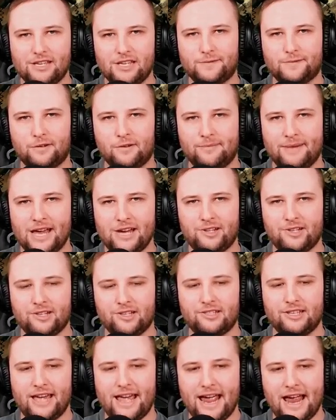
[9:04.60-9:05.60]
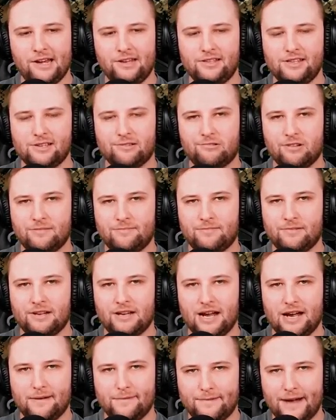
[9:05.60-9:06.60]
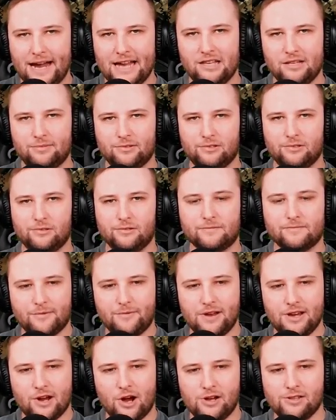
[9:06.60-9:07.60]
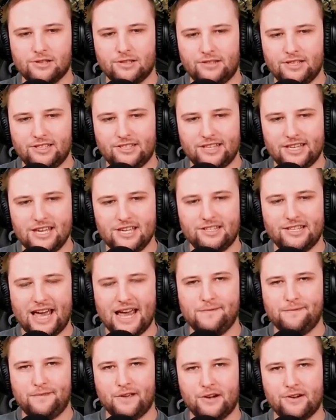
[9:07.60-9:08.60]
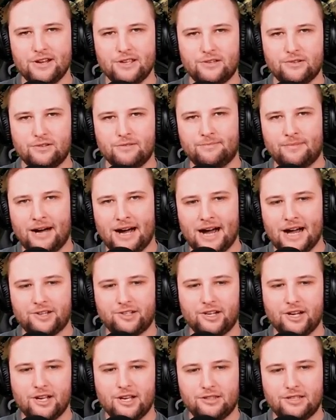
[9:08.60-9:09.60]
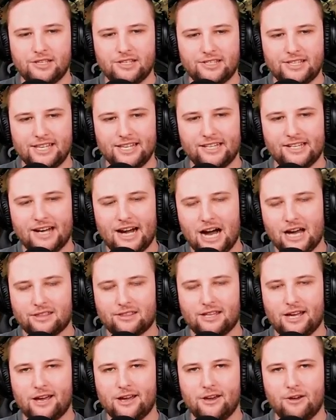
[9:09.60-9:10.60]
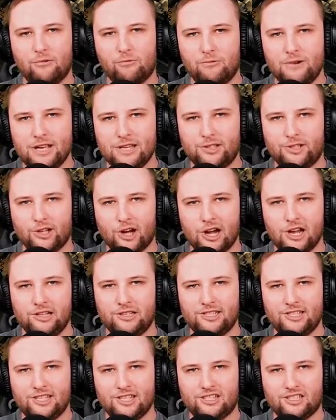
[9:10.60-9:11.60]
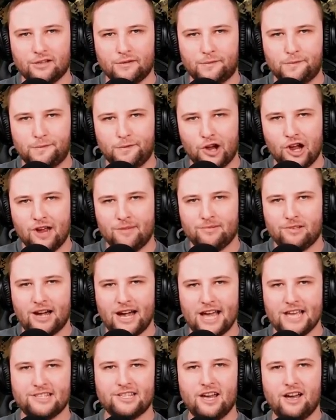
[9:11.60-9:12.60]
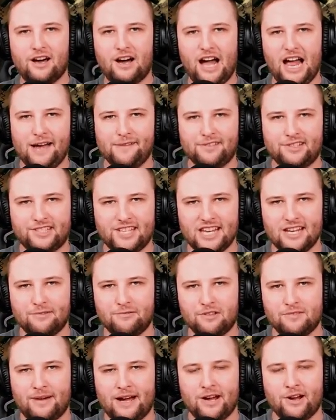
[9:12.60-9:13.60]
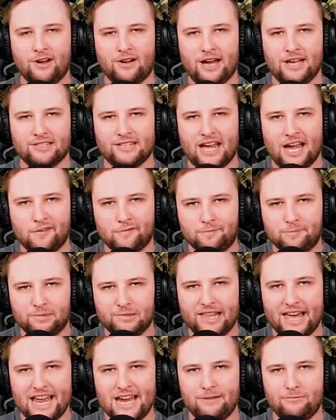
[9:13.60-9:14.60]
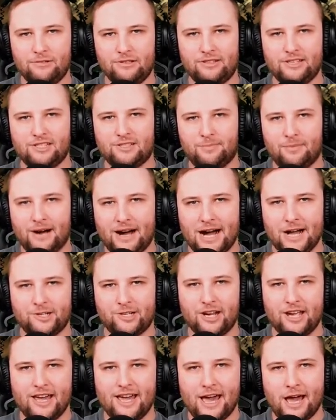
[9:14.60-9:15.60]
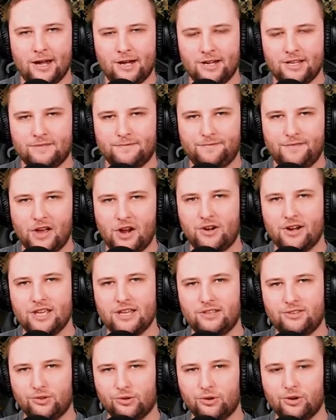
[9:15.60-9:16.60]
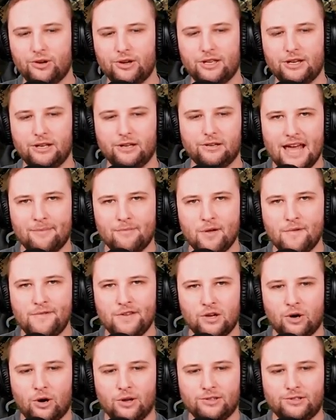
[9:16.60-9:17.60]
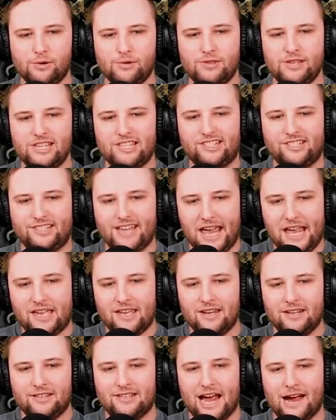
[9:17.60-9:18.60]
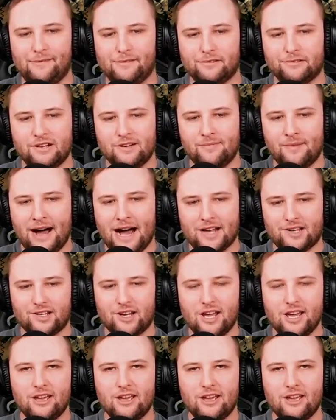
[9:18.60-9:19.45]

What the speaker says: these formations and the equipment available. So we know that this is a very good march, the King Arthur with Joan. This is confirmed, guys. I have seen it with my own eyes. I have played with this march and it is very good. Now, moving on to the 2nd cavalry march,